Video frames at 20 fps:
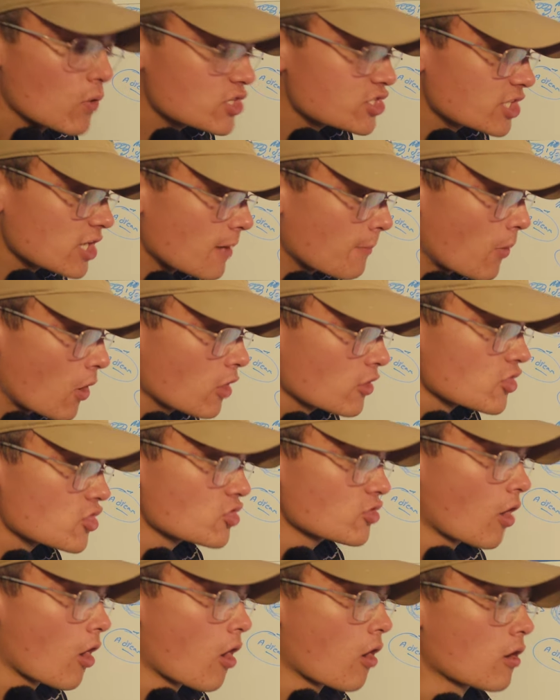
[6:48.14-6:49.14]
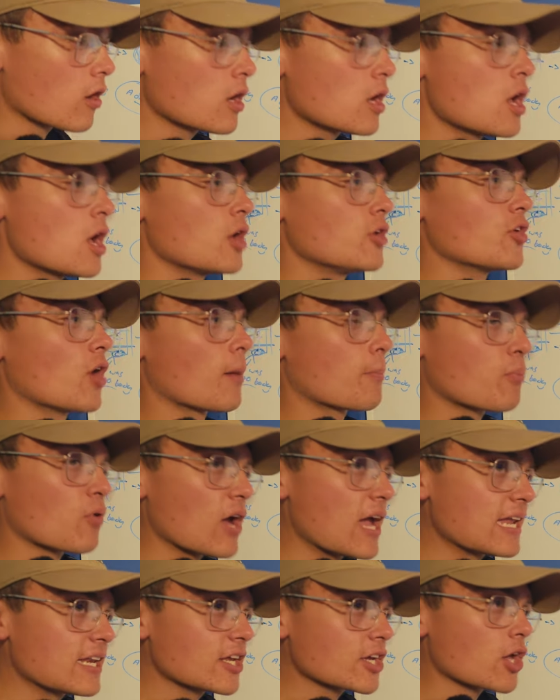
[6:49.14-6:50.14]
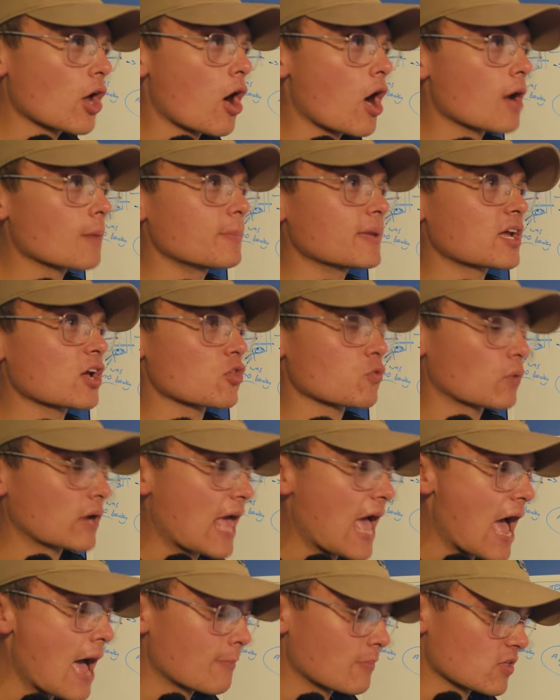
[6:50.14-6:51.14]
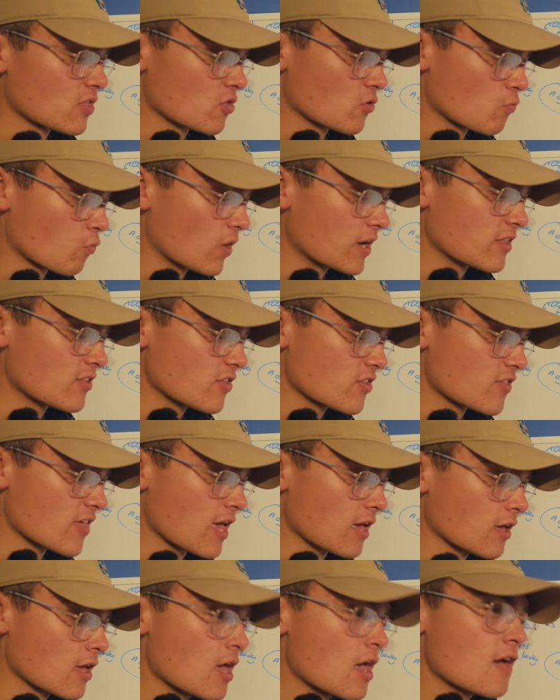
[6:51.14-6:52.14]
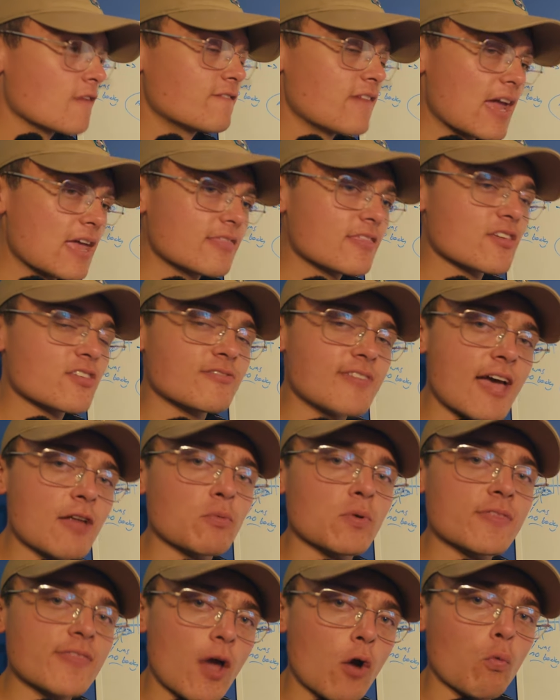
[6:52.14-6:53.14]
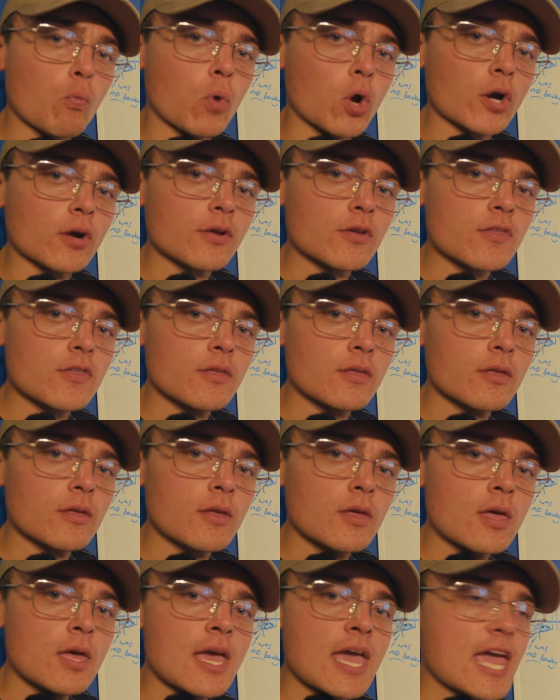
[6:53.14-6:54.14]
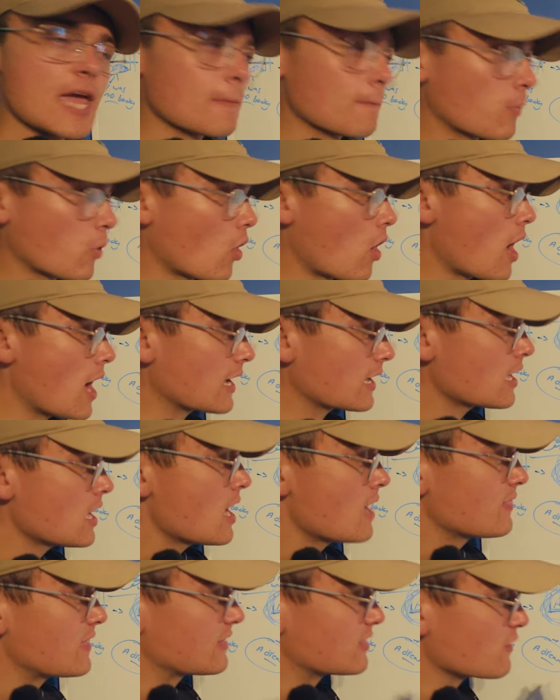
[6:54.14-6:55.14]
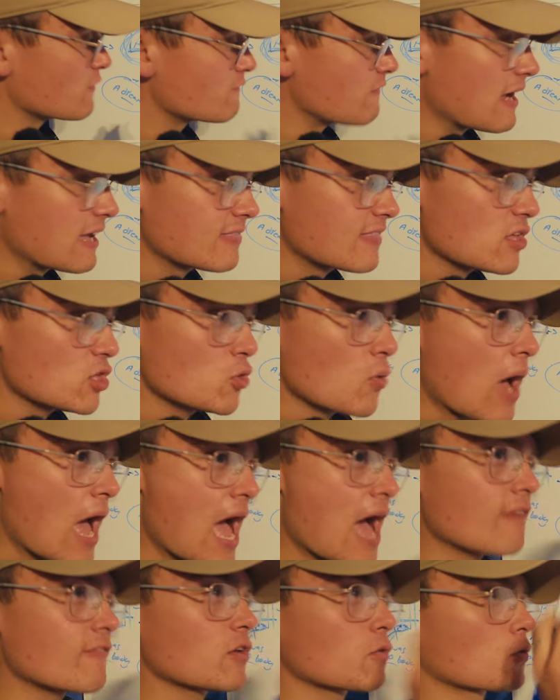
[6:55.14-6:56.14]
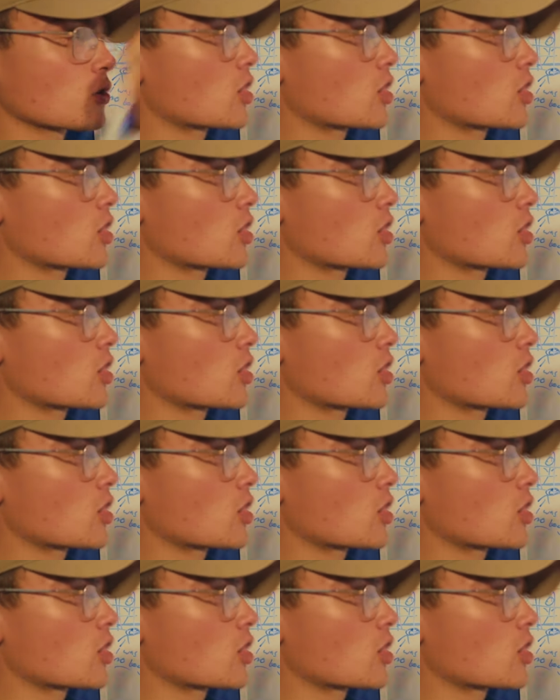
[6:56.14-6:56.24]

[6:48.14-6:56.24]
wishing upon a star, not praying to God, because what happens is what does he say? Faith is dead without works implying that the faith that you have in